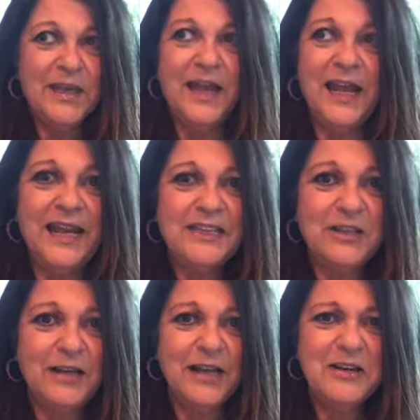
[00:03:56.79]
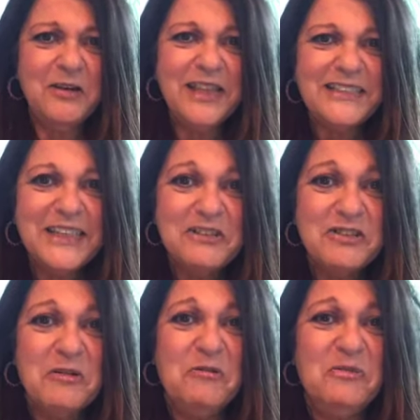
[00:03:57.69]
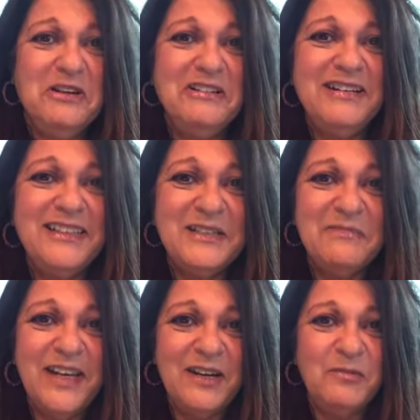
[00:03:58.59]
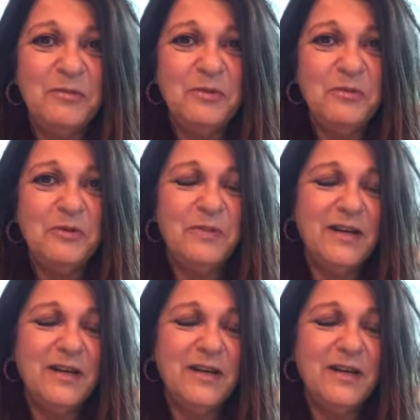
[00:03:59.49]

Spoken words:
And I know that sounds so weird because I'm not a woo-woo, but